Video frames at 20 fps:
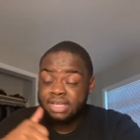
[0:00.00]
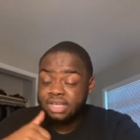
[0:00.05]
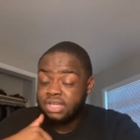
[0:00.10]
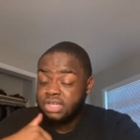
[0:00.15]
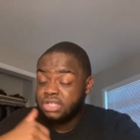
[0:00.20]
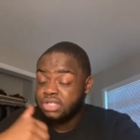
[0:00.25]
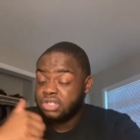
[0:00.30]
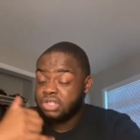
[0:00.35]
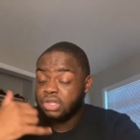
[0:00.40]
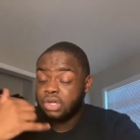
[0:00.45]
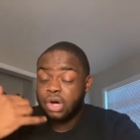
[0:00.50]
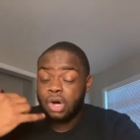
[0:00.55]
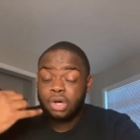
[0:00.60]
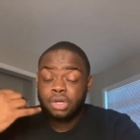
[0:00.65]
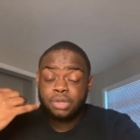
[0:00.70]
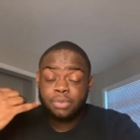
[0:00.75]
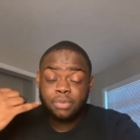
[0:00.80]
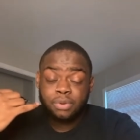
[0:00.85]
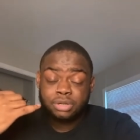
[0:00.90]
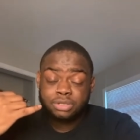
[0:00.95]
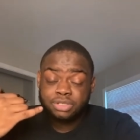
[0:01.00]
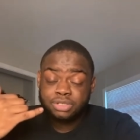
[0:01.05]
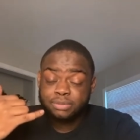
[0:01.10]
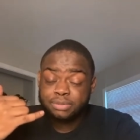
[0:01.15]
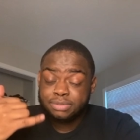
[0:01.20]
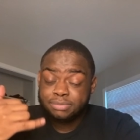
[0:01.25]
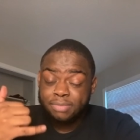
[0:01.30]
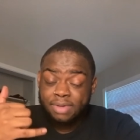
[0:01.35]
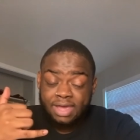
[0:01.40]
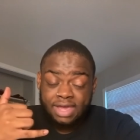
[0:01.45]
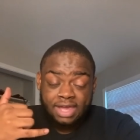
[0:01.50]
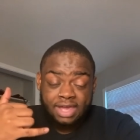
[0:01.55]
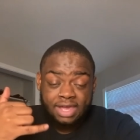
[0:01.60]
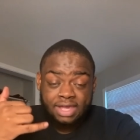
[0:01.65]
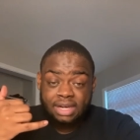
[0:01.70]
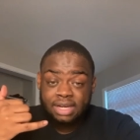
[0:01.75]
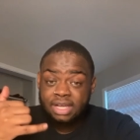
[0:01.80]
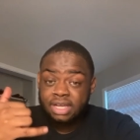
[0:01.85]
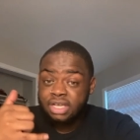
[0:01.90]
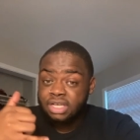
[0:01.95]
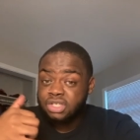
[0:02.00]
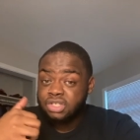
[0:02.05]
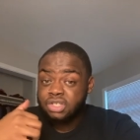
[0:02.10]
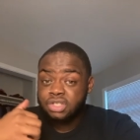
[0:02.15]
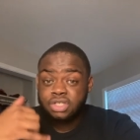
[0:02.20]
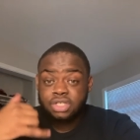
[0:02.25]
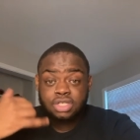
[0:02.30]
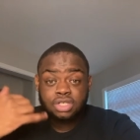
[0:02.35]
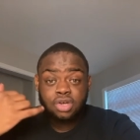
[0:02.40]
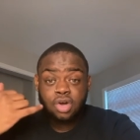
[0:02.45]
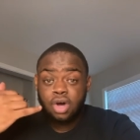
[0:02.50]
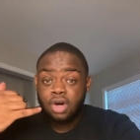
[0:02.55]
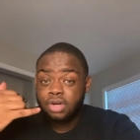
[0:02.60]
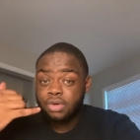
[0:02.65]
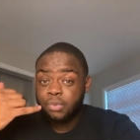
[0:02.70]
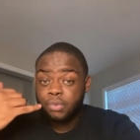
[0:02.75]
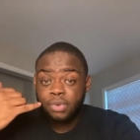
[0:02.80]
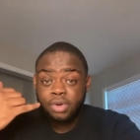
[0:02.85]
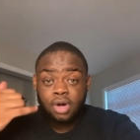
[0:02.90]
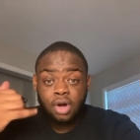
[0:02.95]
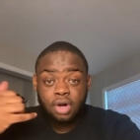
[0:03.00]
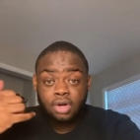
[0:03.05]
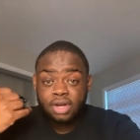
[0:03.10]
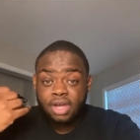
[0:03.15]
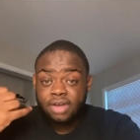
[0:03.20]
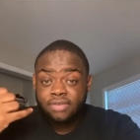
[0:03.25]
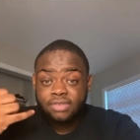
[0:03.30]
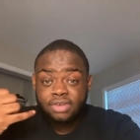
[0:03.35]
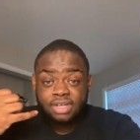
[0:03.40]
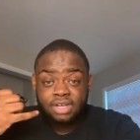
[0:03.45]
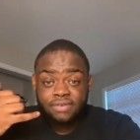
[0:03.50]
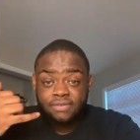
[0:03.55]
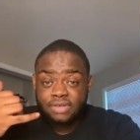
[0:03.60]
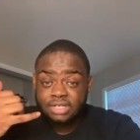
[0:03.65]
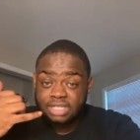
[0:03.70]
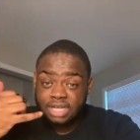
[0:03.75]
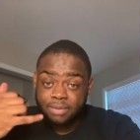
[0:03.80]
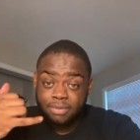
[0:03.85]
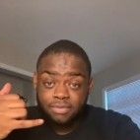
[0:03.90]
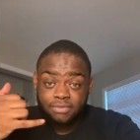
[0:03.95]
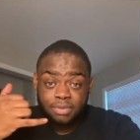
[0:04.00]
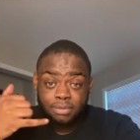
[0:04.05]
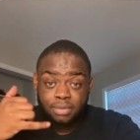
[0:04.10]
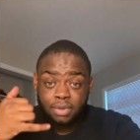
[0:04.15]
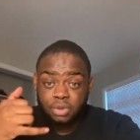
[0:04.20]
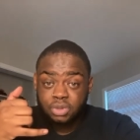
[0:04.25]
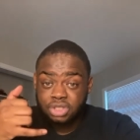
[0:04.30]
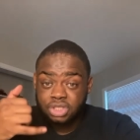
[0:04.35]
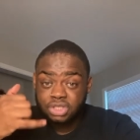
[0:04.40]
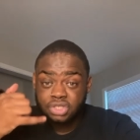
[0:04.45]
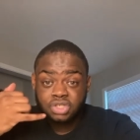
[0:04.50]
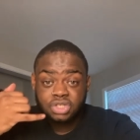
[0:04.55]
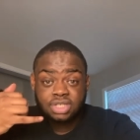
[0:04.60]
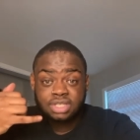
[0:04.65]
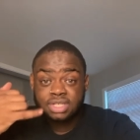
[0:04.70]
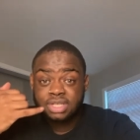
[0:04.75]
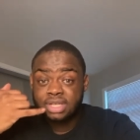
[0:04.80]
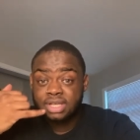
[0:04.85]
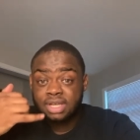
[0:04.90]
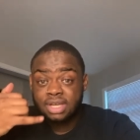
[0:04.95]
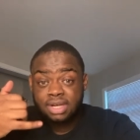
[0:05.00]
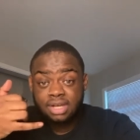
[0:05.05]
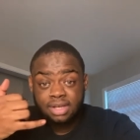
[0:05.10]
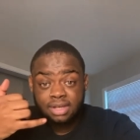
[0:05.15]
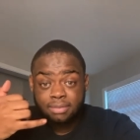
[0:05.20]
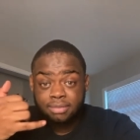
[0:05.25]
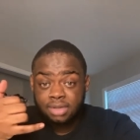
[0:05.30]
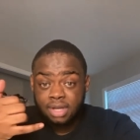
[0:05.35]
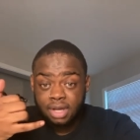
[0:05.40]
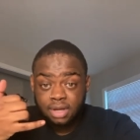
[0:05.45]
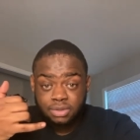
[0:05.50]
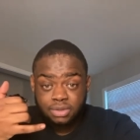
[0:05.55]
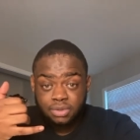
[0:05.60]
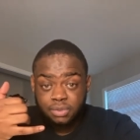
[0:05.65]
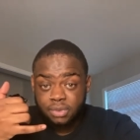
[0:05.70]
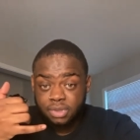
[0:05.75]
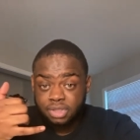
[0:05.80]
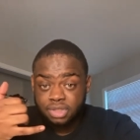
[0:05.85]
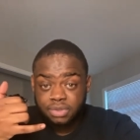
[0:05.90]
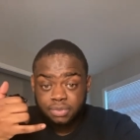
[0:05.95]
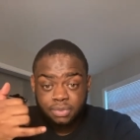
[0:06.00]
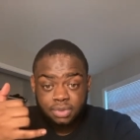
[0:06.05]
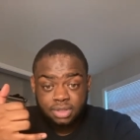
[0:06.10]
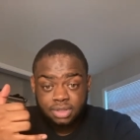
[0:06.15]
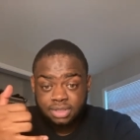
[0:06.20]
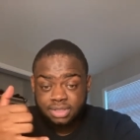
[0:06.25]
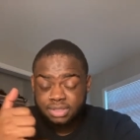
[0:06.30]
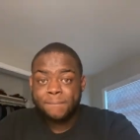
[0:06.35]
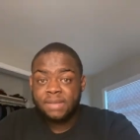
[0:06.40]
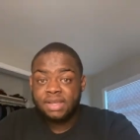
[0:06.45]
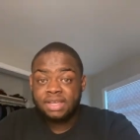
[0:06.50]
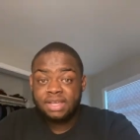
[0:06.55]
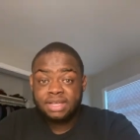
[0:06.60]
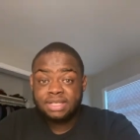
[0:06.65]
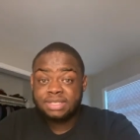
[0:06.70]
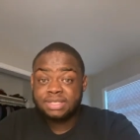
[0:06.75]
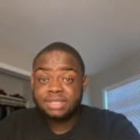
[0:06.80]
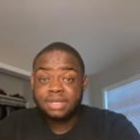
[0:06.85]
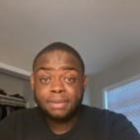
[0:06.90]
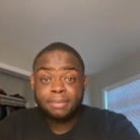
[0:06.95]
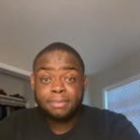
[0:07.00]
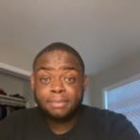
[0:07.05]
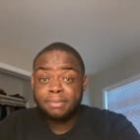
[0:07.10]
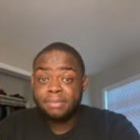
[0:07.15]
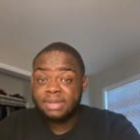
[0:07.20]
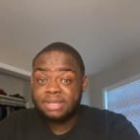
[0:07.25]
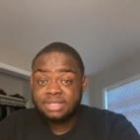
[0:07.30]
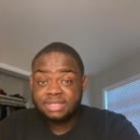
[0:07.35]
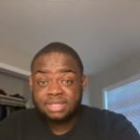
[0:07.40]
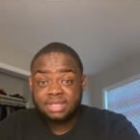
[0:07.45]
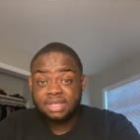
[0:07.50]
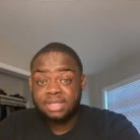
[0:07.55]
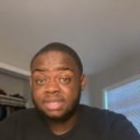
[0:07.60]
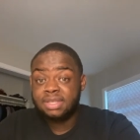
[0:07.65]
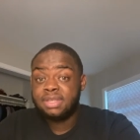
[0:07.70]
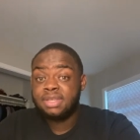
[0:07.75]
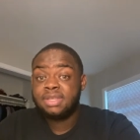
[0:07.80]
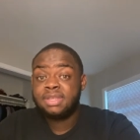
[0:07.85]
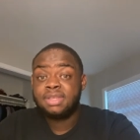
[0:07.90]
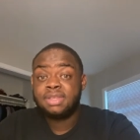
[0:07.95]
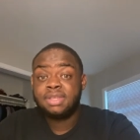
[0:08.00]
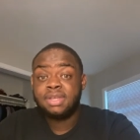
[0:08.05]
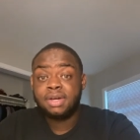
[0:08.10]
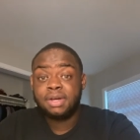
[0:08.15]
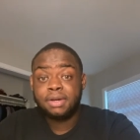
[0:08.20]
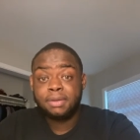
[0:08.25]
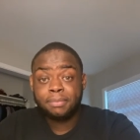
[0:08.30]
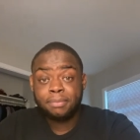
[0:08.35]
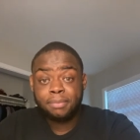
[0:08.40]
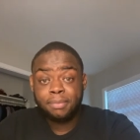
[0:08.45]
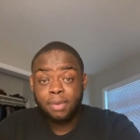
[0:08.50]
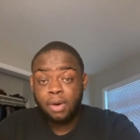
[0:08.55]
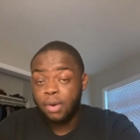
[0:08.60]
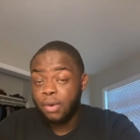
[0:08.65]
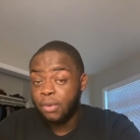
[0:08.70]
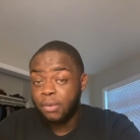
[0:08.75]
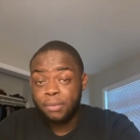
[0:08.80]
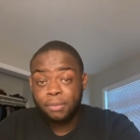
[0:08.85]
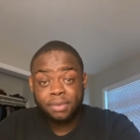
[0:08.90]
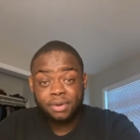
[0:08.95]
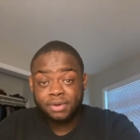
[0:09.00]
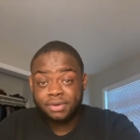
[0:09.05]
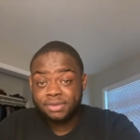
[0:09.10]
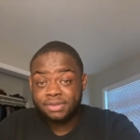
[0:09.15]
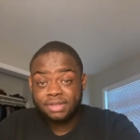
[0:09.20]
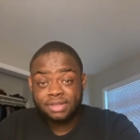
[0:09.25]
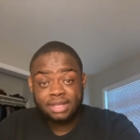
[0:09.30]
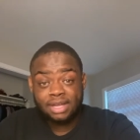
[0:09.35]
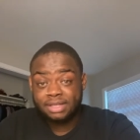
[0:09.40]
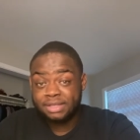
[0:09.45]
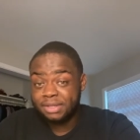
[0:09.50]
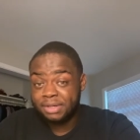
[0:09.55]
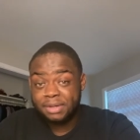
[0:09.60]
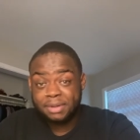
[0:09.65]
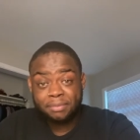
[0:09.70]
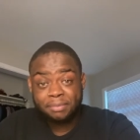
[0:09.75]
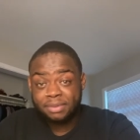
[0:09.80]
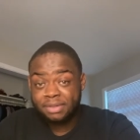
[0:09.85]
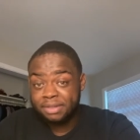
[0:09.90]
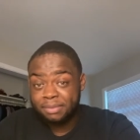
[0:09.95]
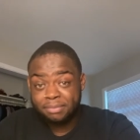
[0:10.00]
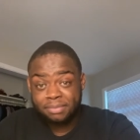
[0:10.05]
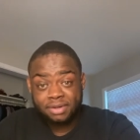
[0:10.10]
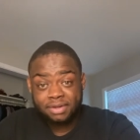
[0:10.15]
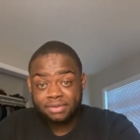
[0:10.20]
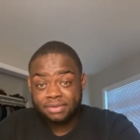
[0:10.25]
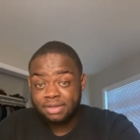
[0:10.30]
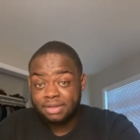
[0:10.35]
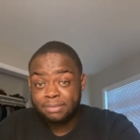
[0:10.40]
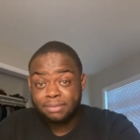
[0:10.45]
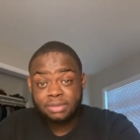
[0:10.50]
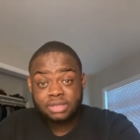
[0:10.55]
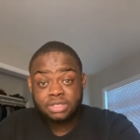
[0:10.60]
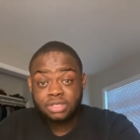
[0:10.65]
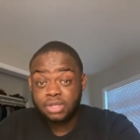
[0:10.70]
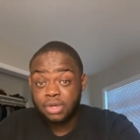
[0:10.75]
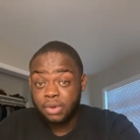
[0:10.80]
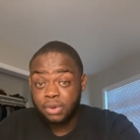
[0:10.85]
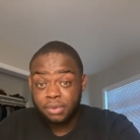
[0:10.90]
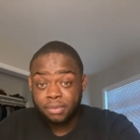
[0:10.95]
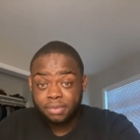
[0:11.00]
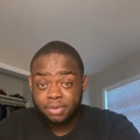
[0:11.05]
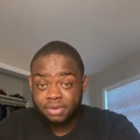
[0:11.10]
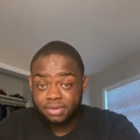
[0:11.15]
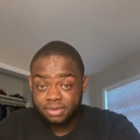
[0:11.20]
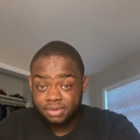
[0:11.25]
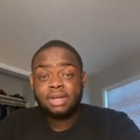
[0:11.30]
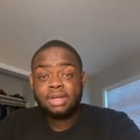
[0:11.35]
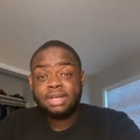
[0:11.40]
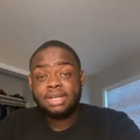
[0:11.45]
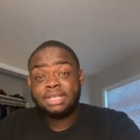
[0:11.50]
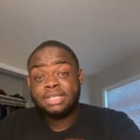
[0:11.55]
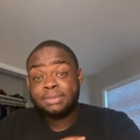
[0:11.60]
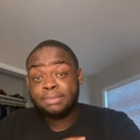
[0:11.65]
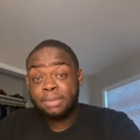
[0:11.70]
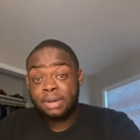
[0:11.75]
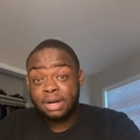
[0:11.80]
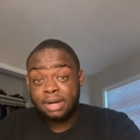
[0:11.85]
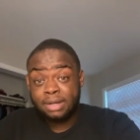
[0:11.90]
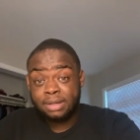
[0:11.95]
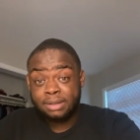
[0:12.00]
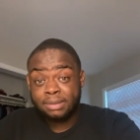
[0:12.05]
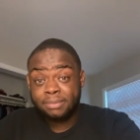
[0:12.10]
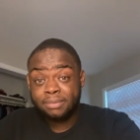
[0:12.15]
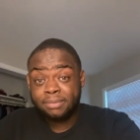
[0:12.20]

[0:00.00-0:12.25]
She called him while she was mad. She just called him with every different type of emotion just to get him down to where she was. He ends up missing the whole birth, like the complete birth. He missed the whole birth. His mom